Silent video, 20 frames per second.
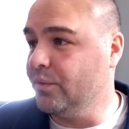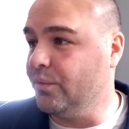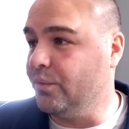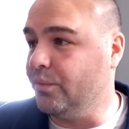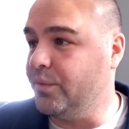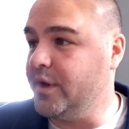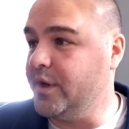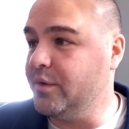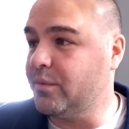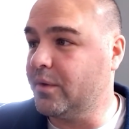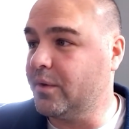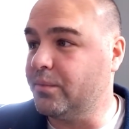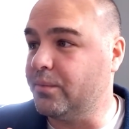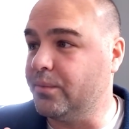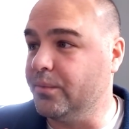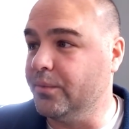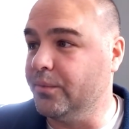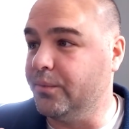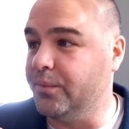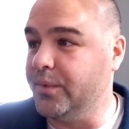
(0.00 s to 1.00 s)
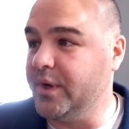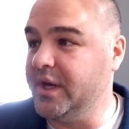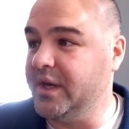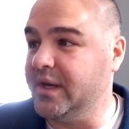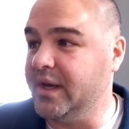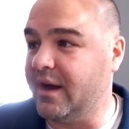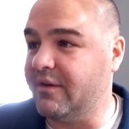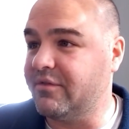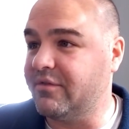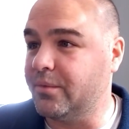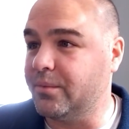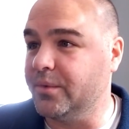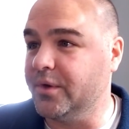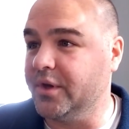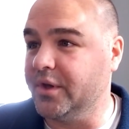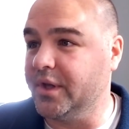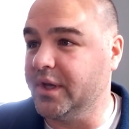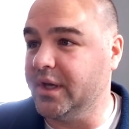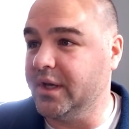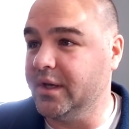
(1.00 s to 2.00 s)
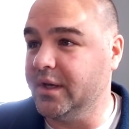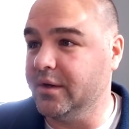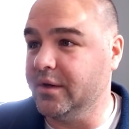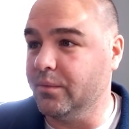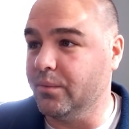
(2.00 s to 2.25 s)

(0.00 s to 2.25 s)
we never really